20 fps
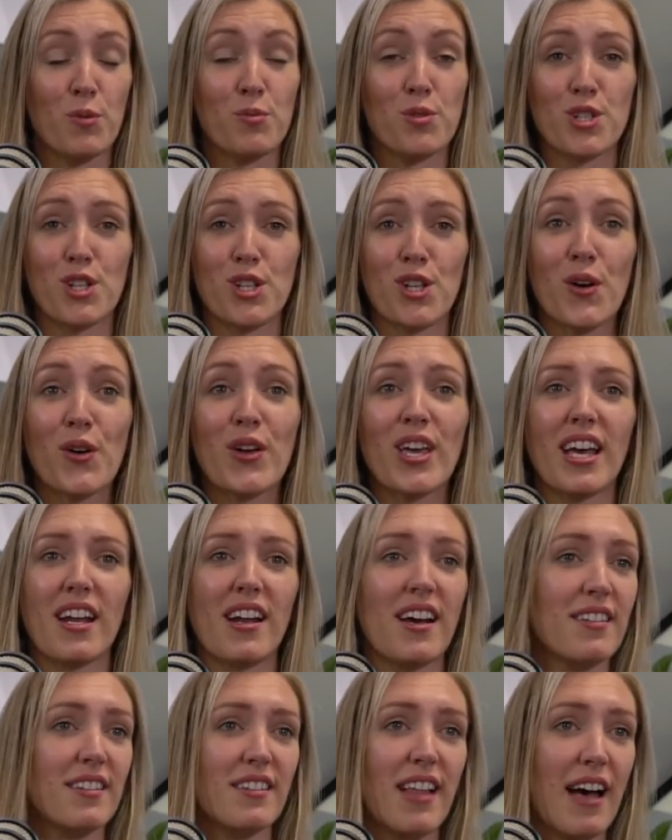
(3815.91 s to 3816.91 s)
just looking, and
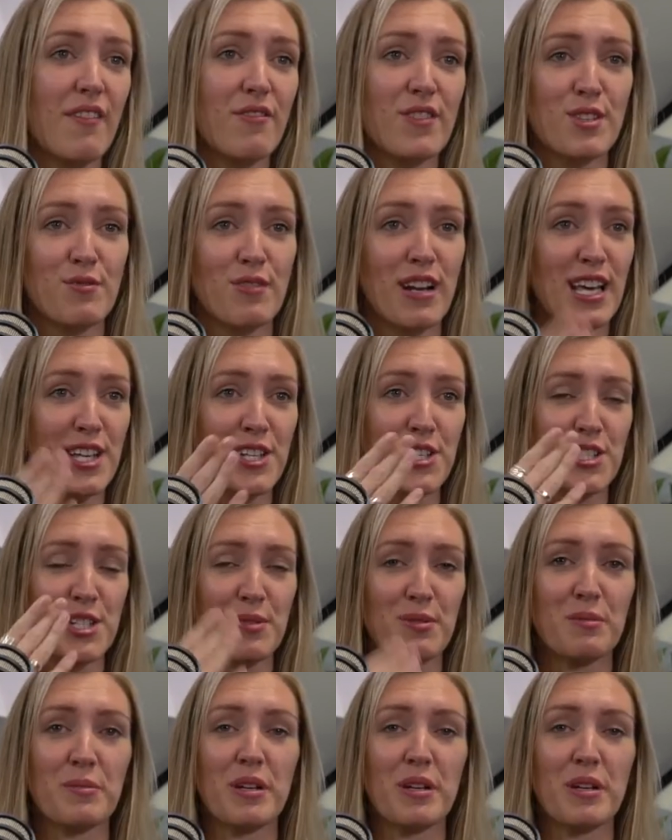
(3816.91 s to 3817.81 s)
I have this relationship with the